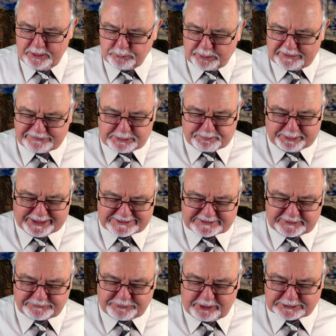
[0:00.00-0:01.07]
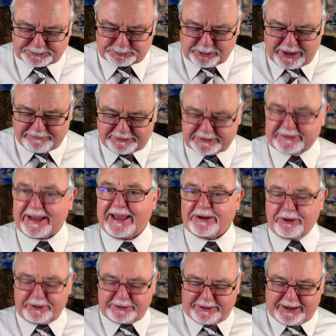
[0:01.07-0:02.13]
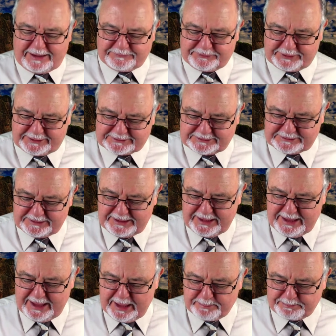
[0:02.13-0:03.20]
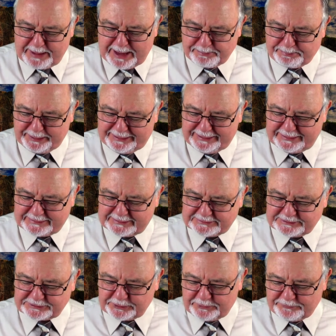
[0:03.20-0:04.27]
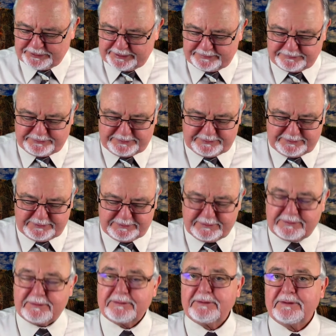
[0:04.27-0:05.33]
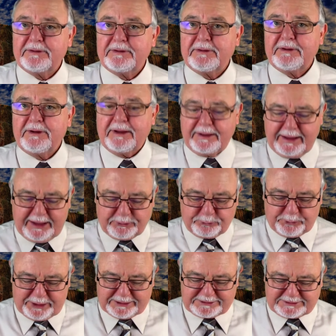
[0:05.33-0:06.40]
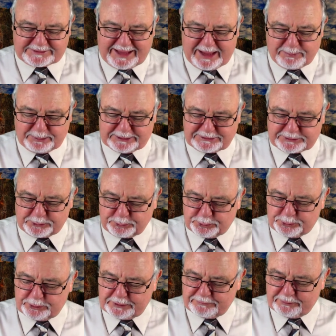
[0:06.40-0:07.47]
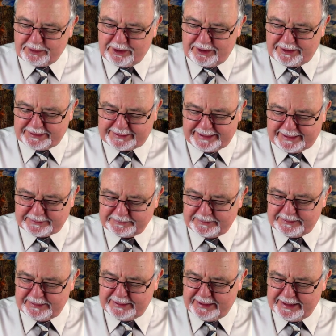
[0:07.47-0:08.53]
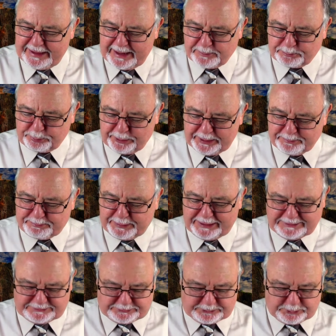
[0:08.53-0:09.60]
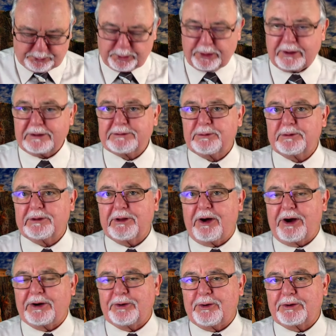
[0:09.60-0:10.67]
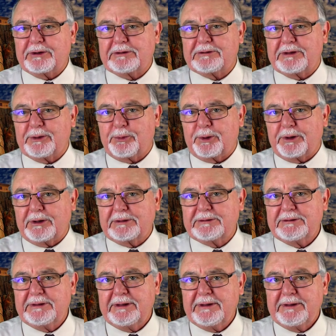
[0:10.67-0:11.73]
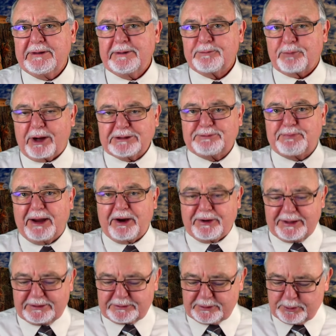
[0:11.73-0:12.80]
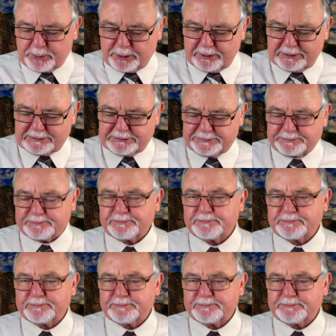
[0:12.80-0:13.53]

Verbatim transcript: What if the beast and false prophet gain our confidence by being conservative and reestablish the rule of law again and bring peace to the world, law and order to the world, prosperity to the world?